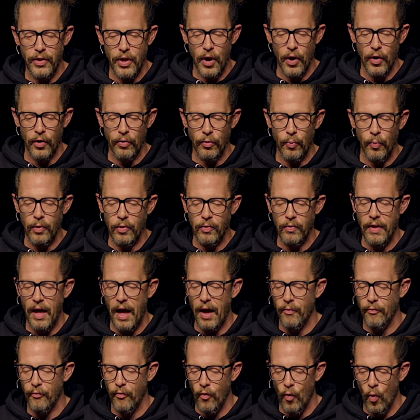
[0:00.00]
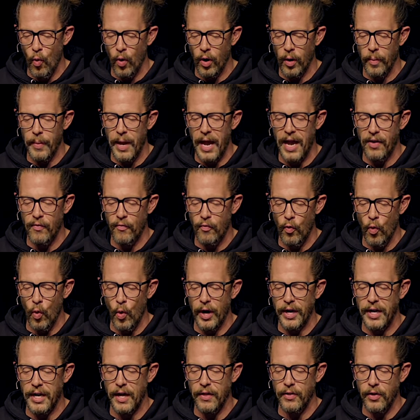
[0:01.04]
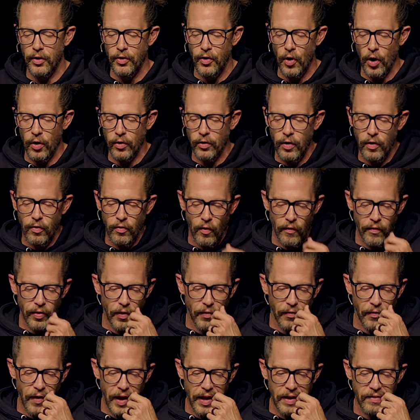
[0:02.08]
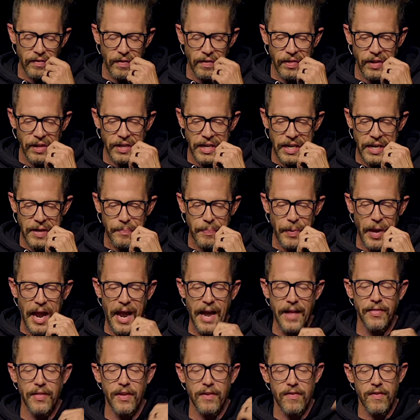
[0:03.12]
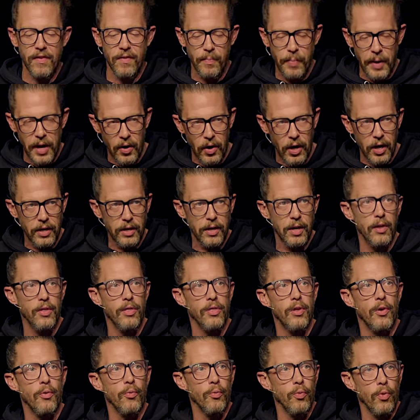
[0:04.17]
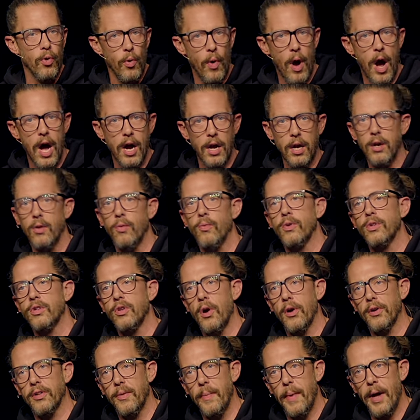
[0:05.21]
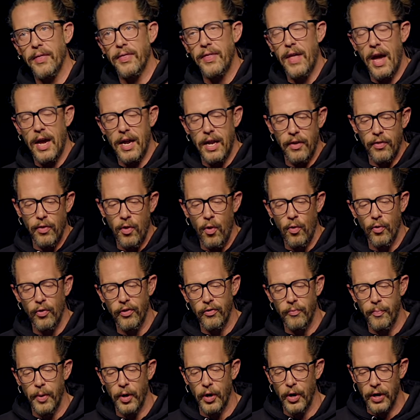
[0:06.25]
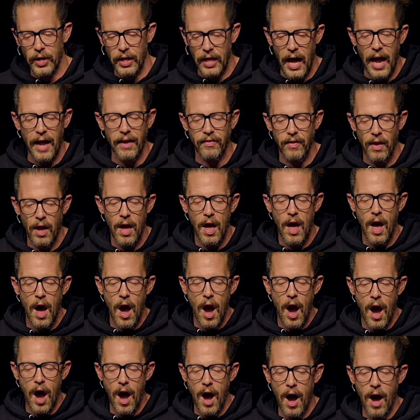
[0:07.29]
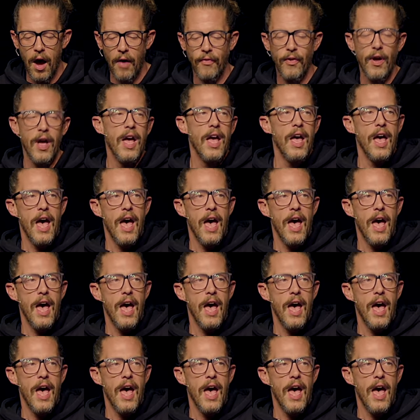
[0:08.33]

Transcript: earth was without form and void, and the darkness over the face of the deep, and the Spirit, the Ruach, talked about that in the Holy Spirit class, of